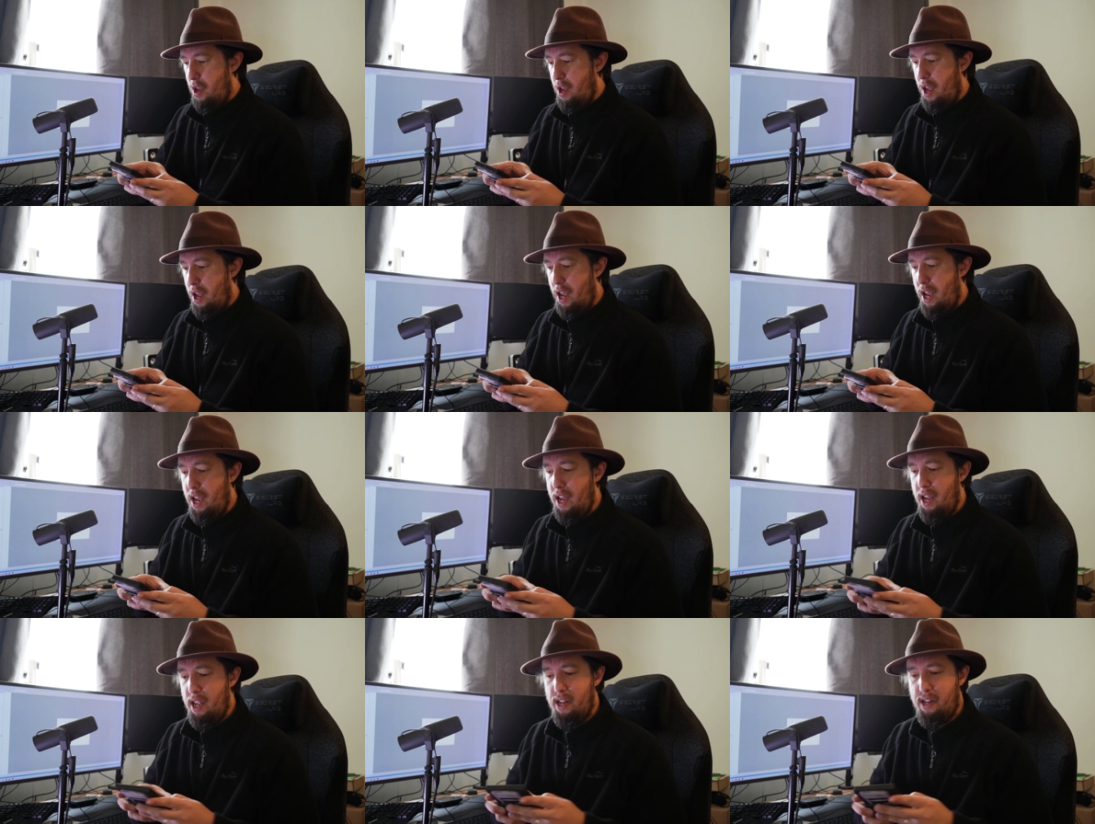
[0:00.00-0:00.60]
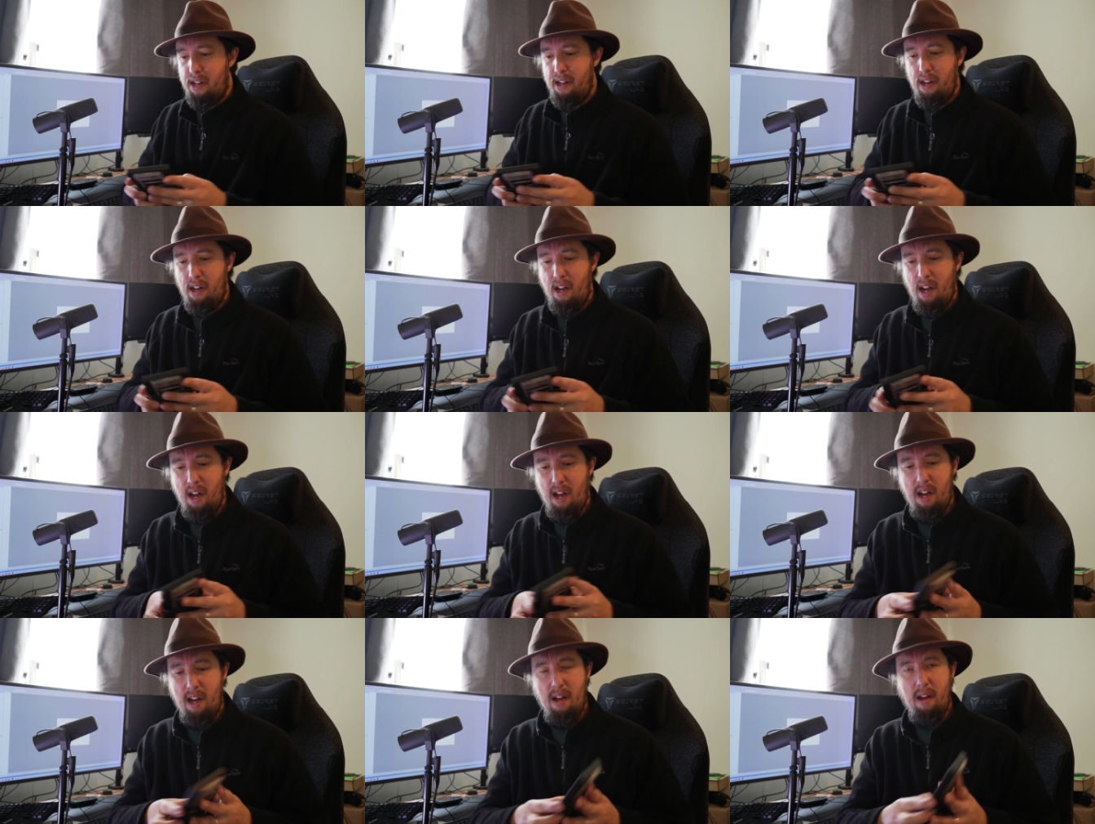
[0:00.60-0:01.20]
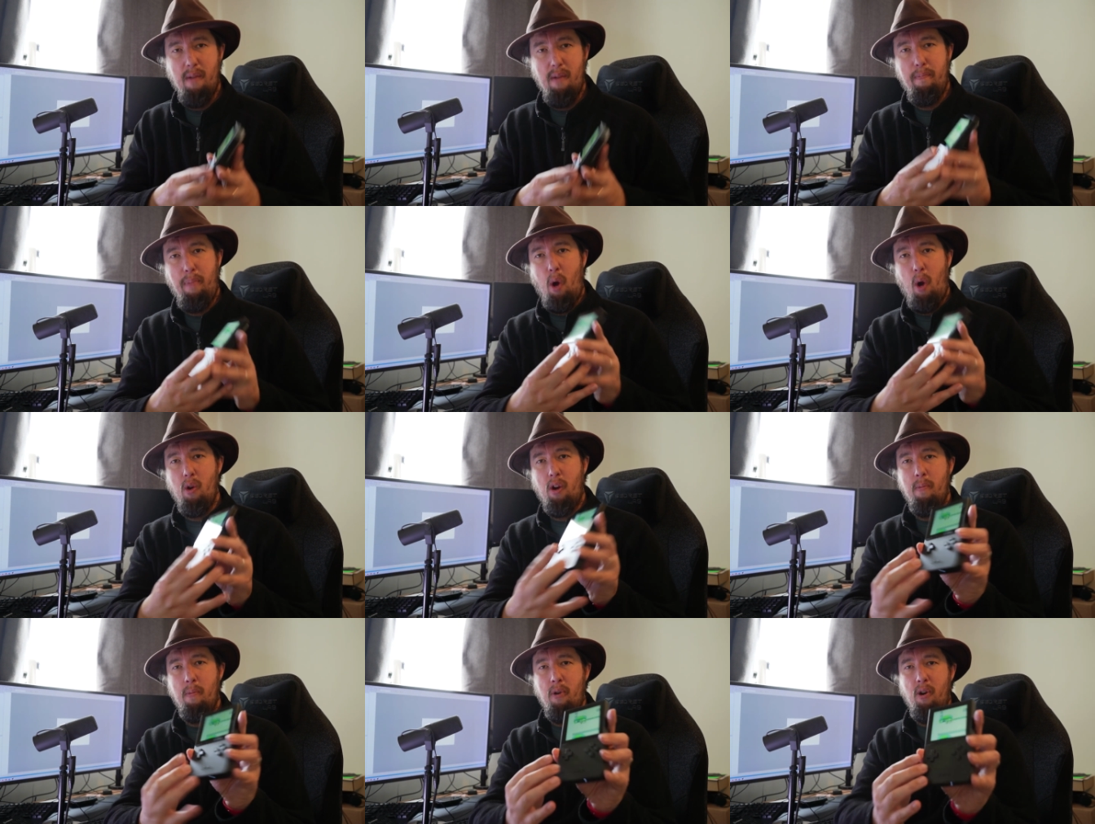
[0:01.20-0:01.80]
is uh,
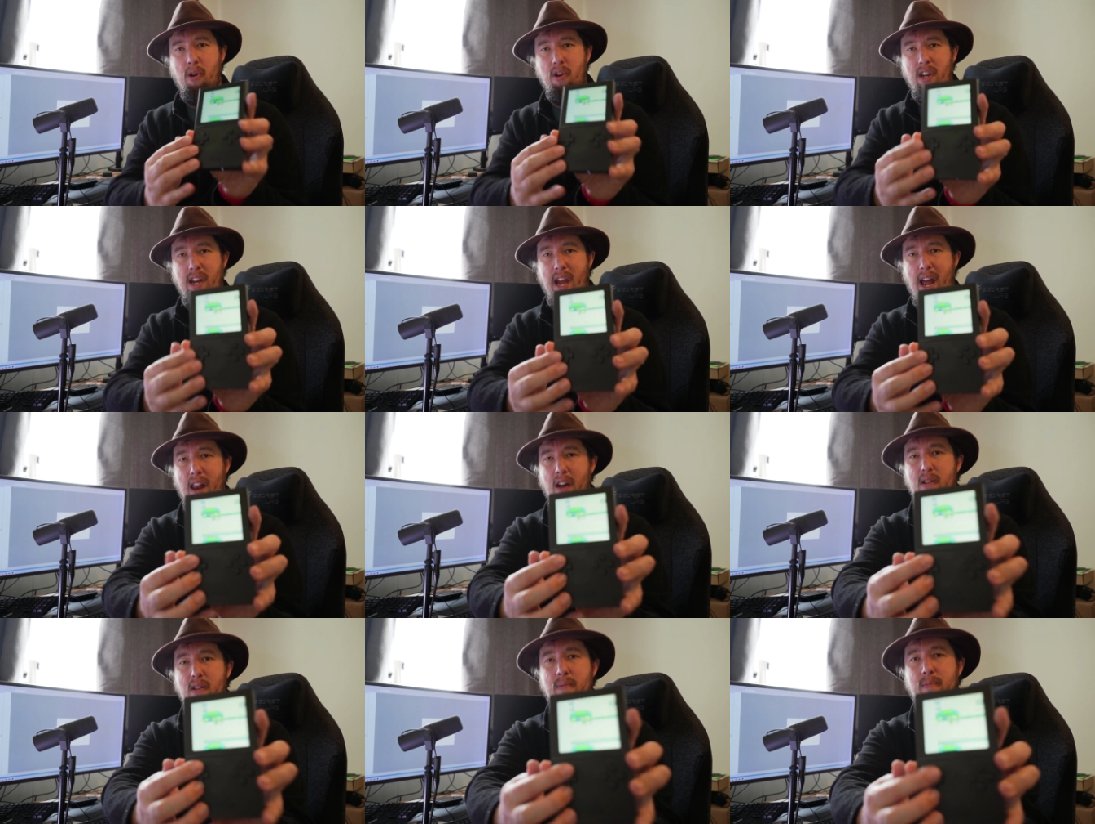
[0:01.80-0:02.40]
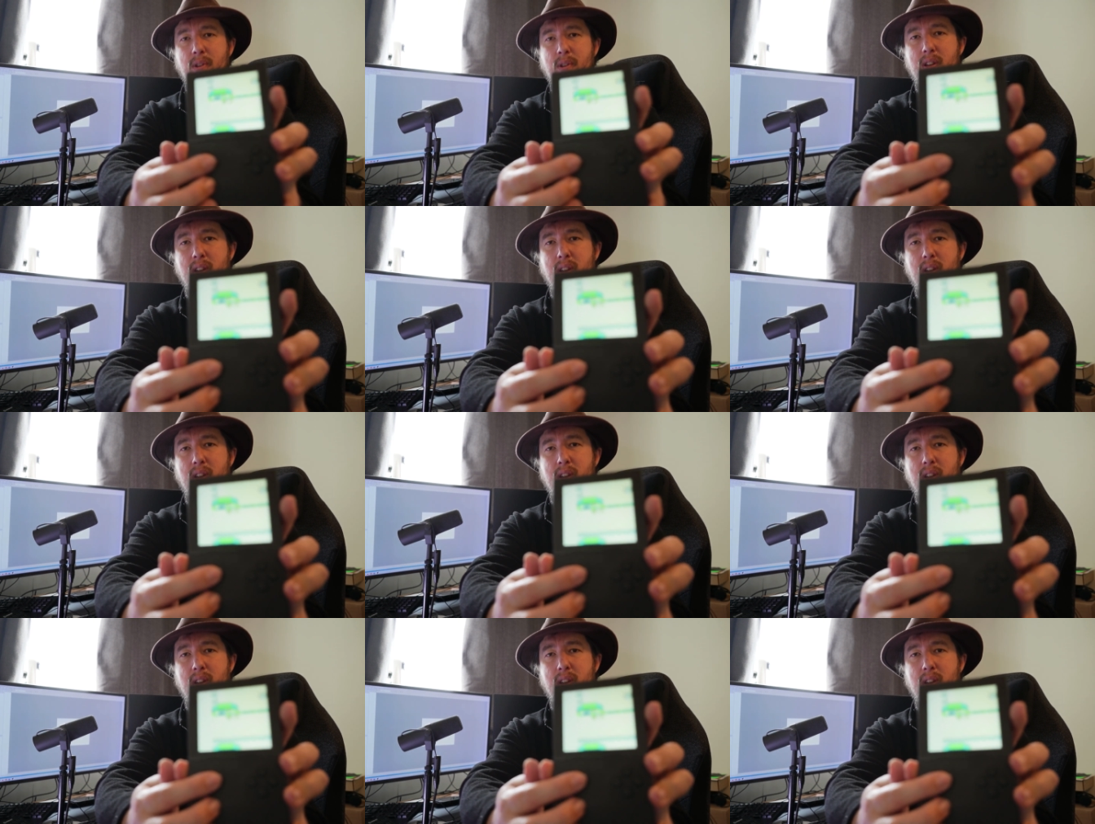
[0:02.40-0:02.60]
Pokemon Yellow,